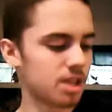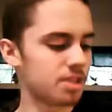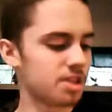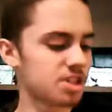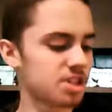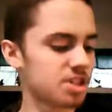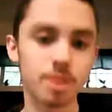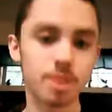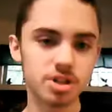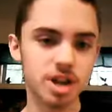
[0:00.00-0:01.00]
this is a
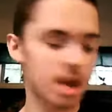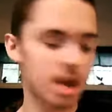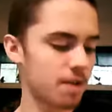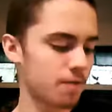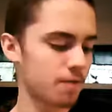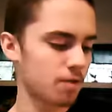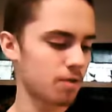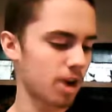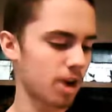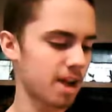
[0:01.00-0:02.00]
must-have
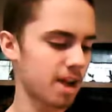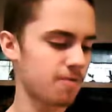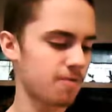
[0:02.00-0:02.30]
for any